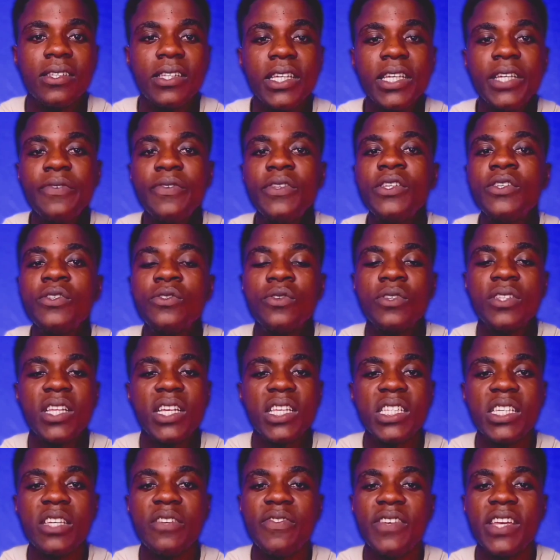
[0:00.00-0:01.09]
The Infinix Note
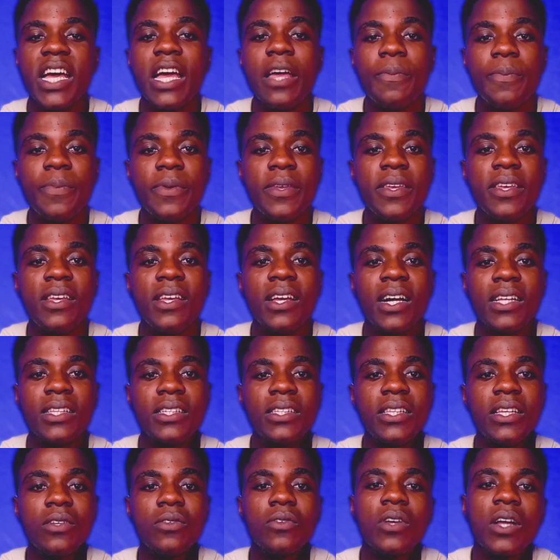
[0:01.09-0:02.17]
30 VIP and
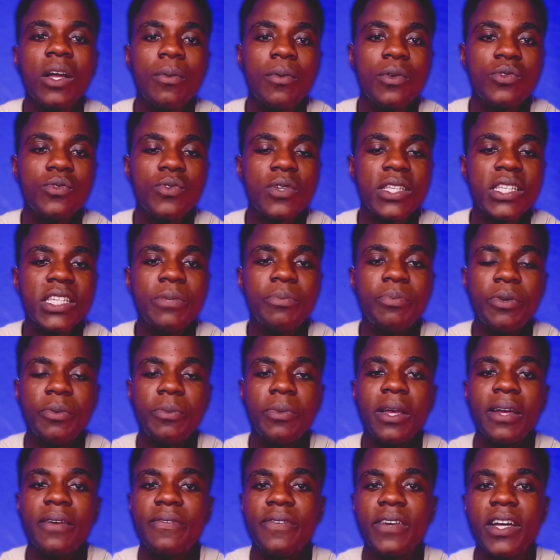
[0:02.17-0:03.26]
the Tecno Camon 20
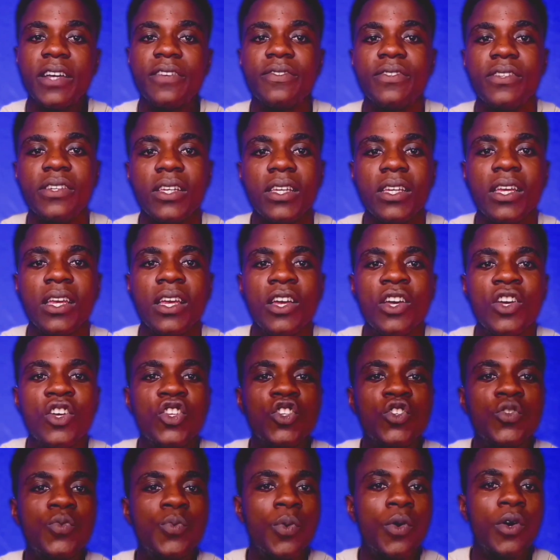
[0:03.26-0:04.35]
Premier 5G
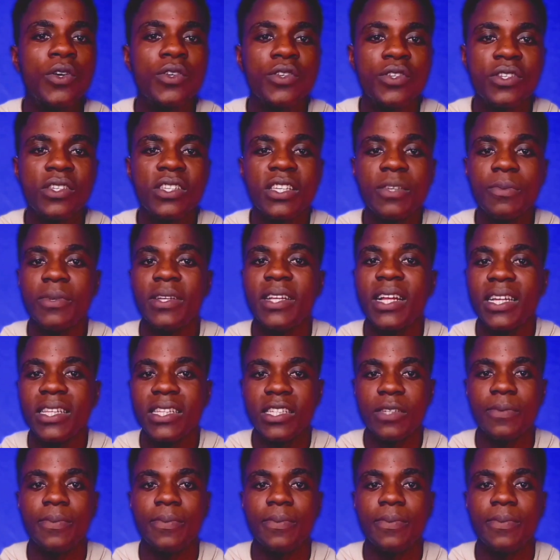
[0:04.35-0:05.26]
sports similar